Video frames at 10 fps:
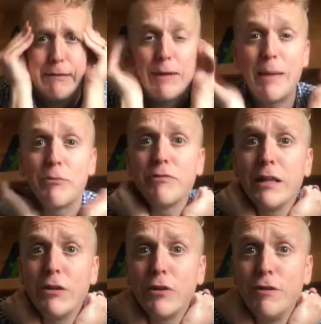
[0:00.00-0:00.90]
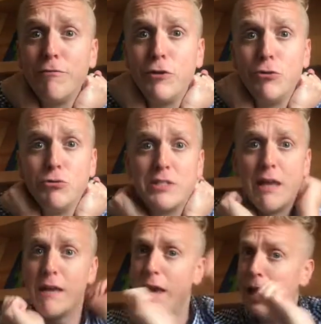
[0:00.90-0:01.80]
rabbit was a little confused,
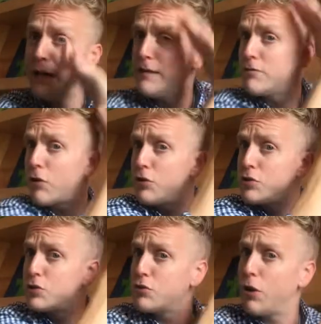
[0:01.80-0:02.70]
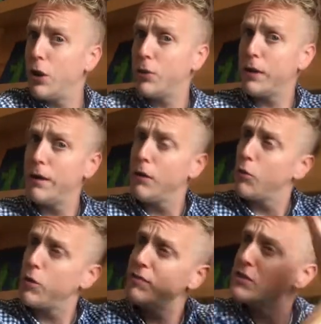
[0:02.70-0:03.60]
and he started to stroke
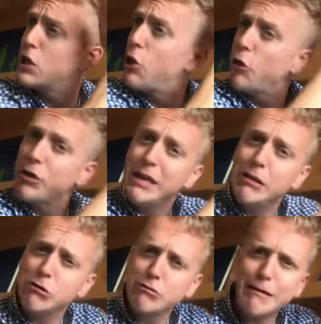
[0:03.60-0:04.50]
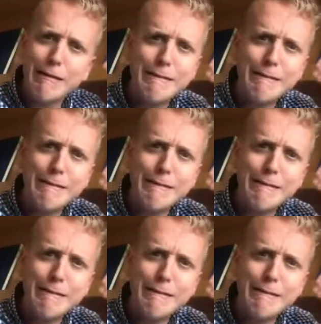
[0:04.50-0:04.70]
one of his long ears.